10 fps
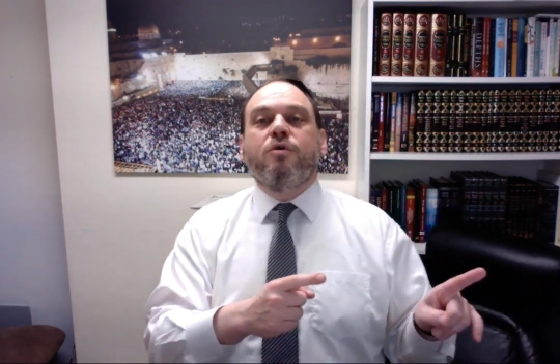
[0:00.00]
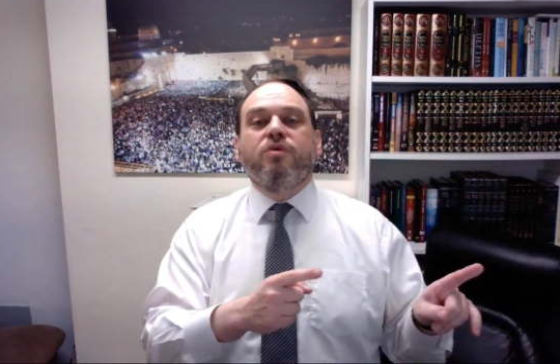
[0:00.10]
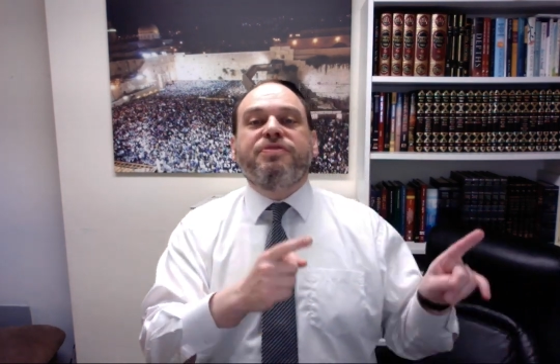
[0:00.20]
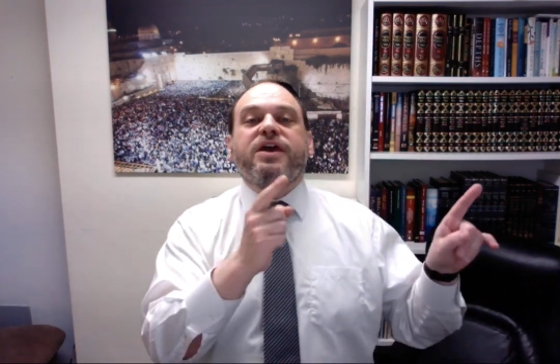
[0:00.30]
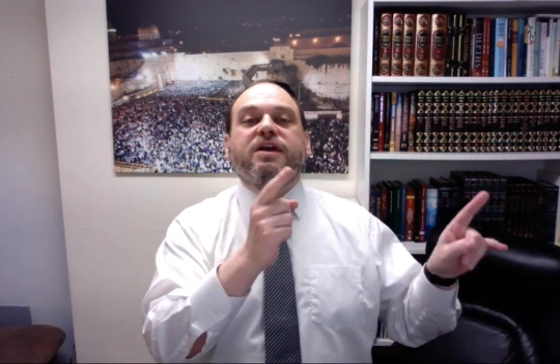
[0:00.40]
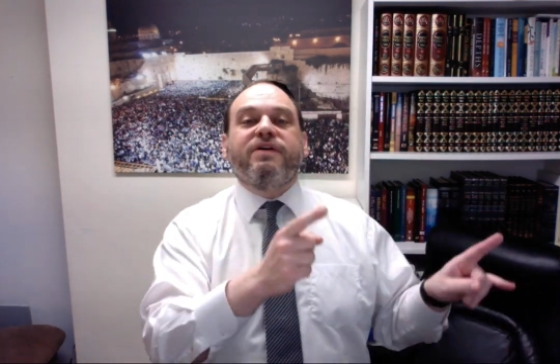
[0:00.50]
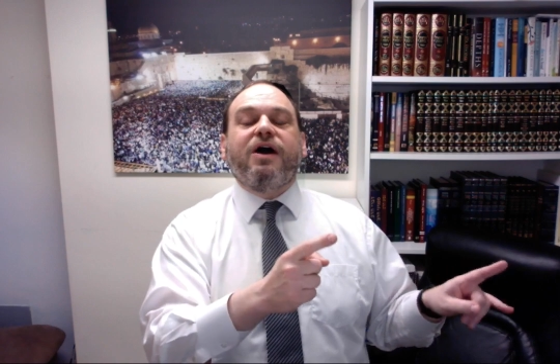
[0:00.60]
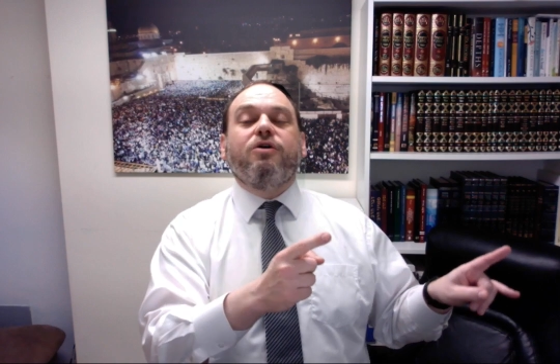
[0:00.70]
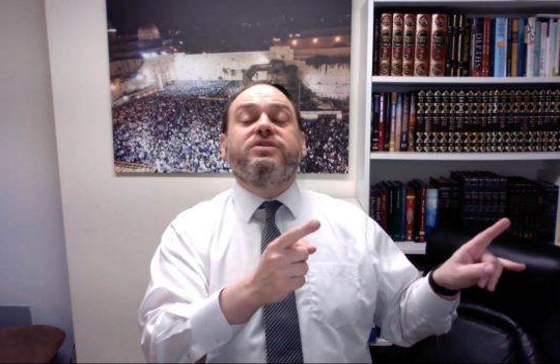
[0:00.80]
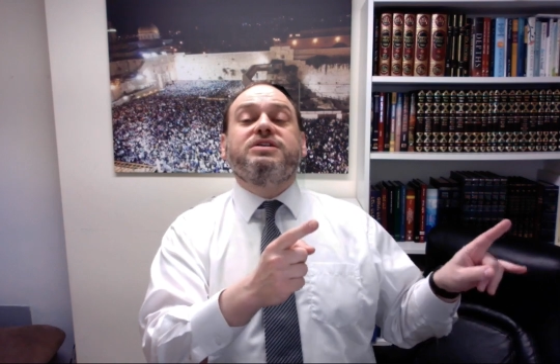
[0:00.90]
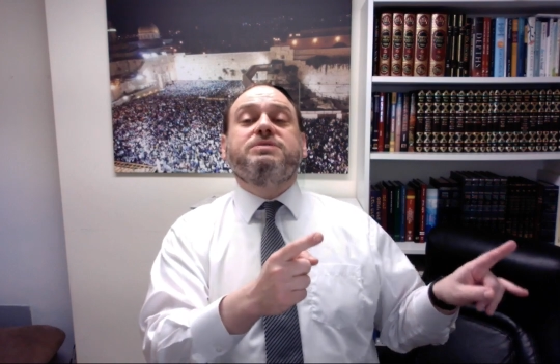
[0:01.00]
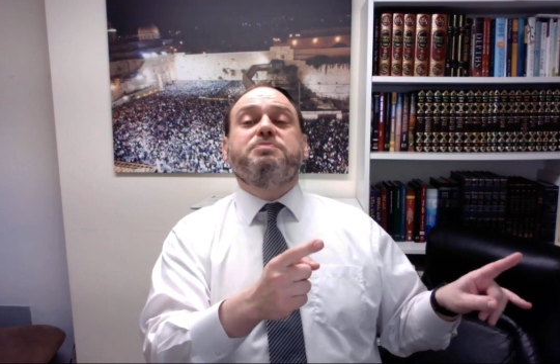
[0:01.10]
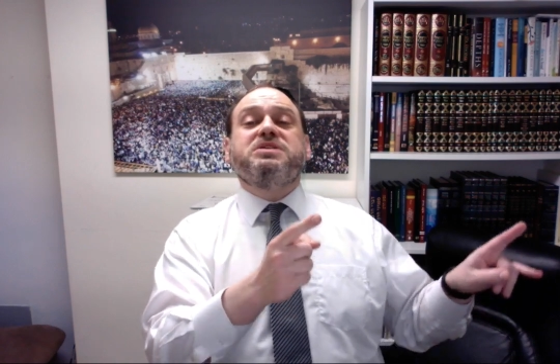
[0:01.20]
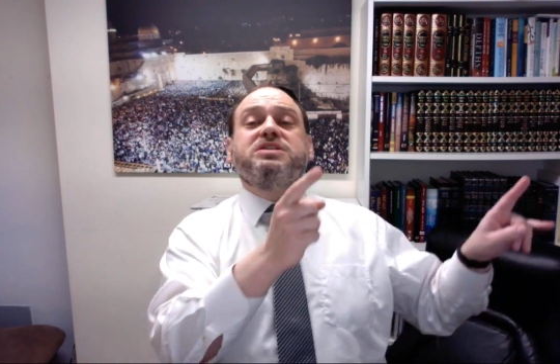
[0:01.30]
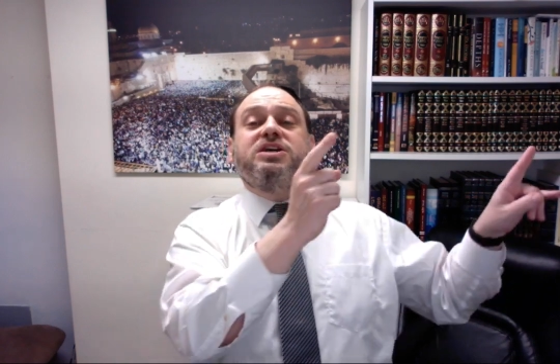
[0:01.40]
We think of our
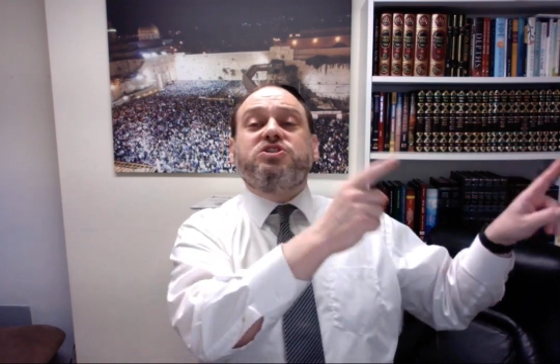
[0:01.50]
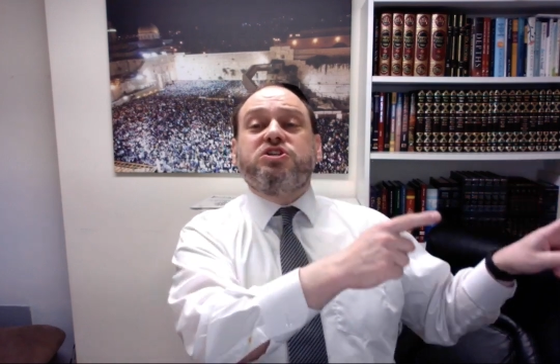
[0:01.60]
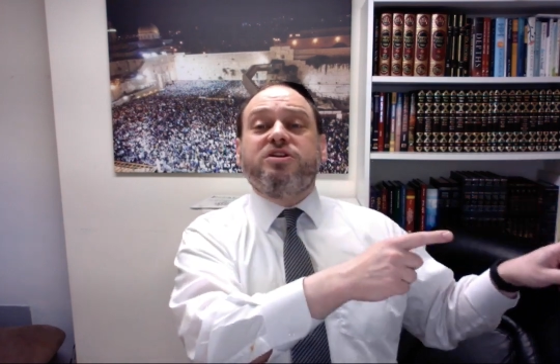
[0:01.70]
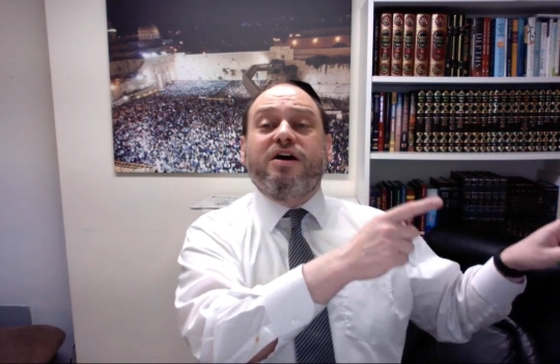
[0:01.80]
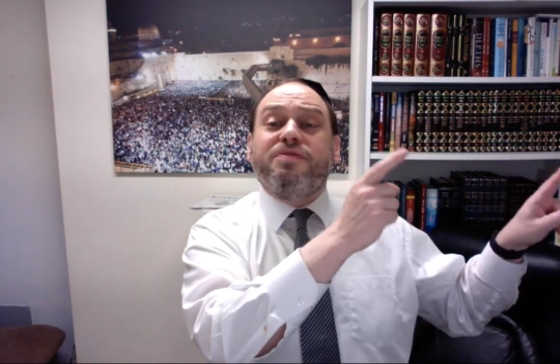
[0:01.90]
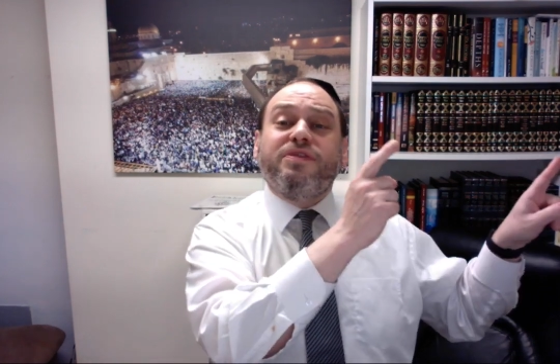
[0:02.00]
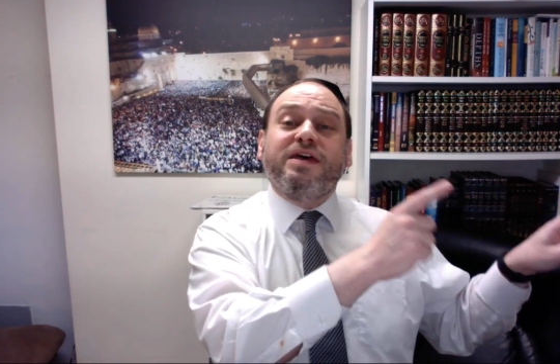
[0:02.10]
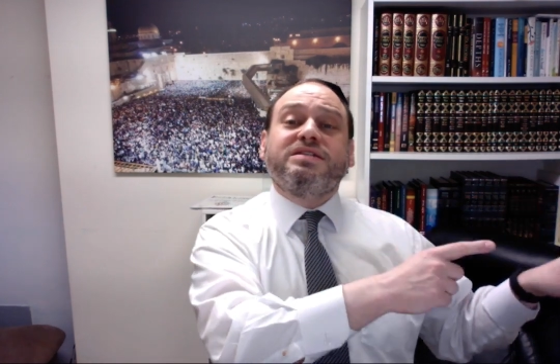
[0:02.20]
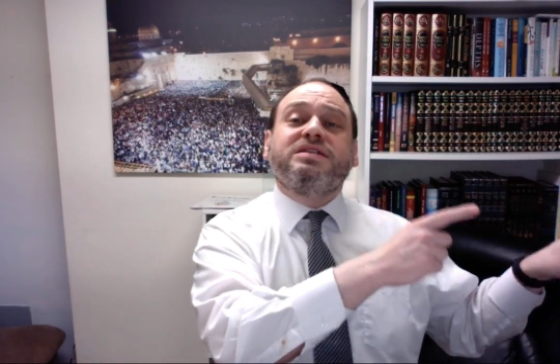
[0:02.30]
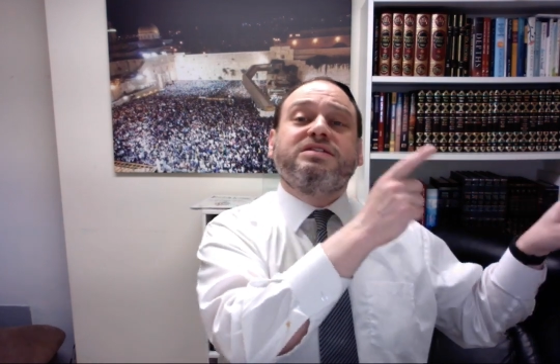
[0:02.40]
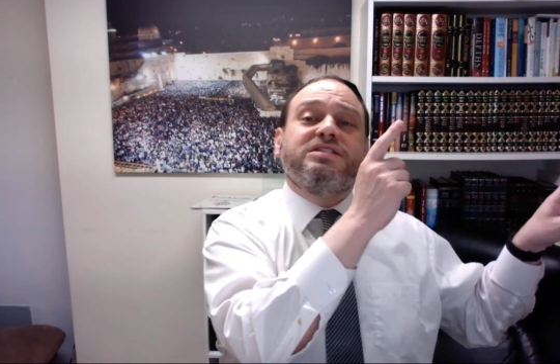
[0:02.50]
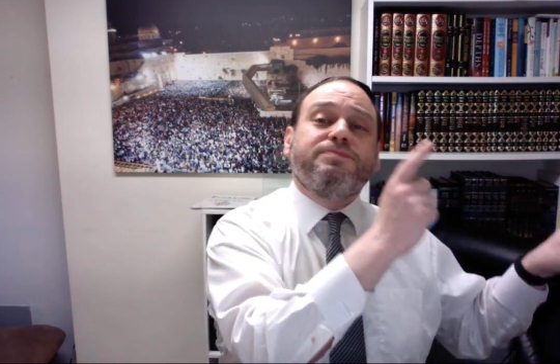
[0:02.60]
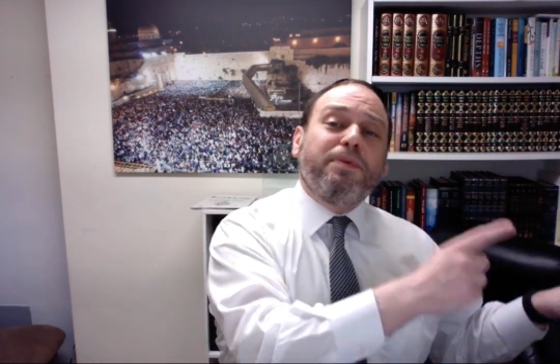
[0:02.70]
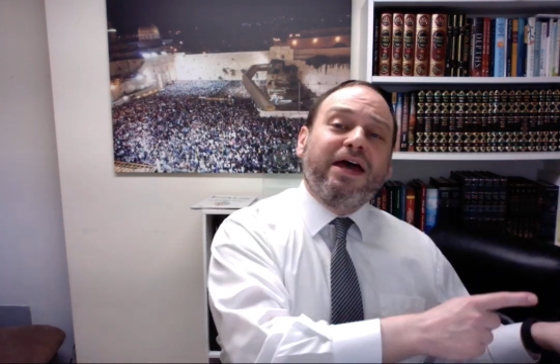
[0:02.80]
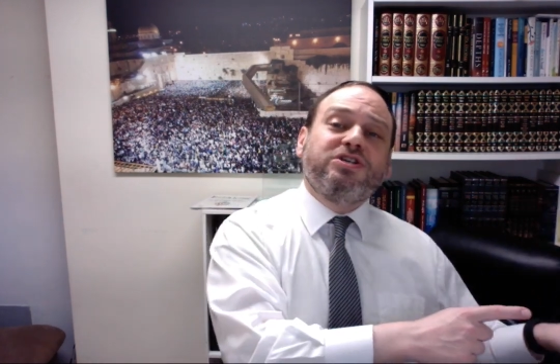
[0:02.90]
disposition on this
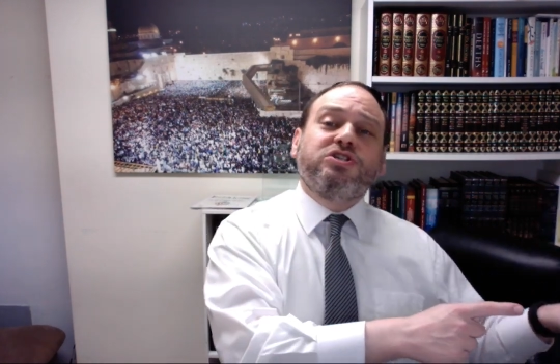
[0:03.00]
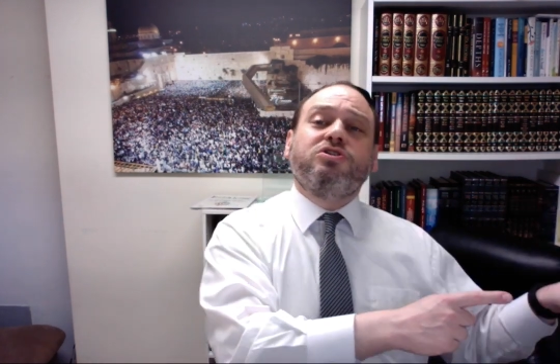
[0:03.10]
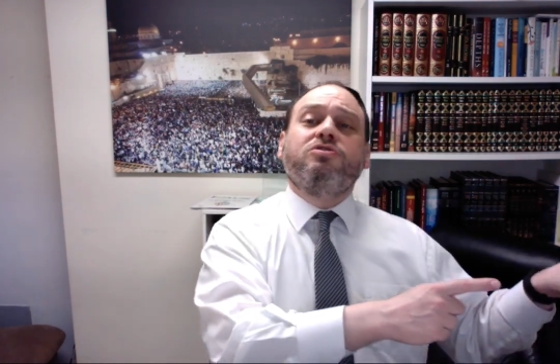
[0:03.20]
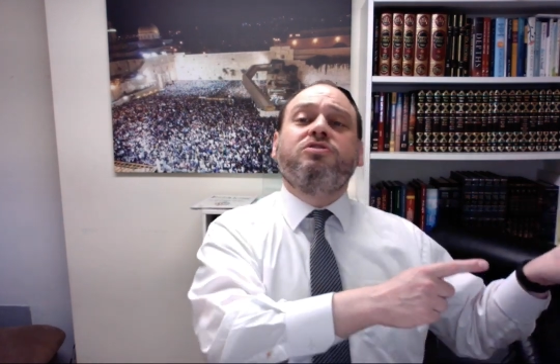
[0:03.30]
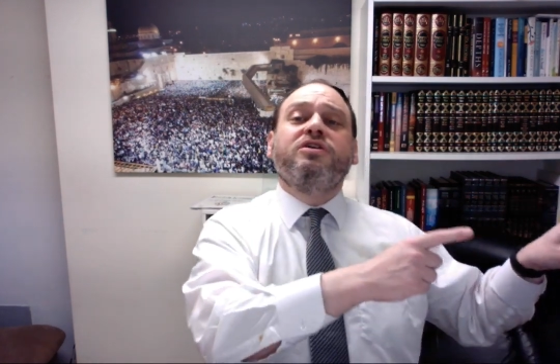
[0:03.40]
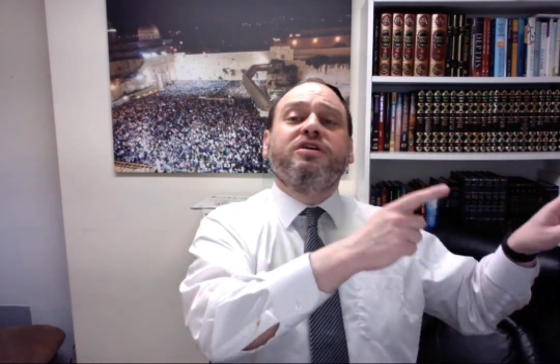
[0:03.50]
special